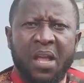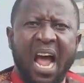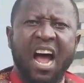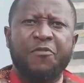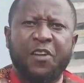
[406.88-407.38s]

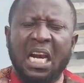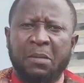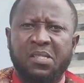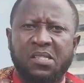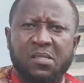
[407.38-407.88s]
I have
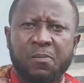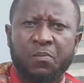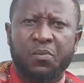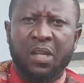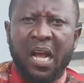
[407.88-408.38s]
clips.
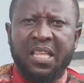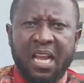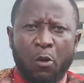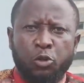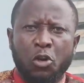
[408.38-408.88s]
I
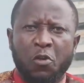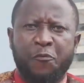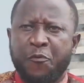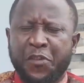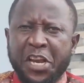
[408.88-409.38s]
think I'll show you
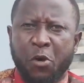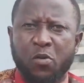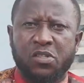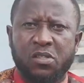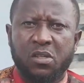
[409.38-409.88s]

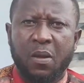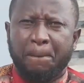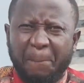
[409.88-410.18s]
videos,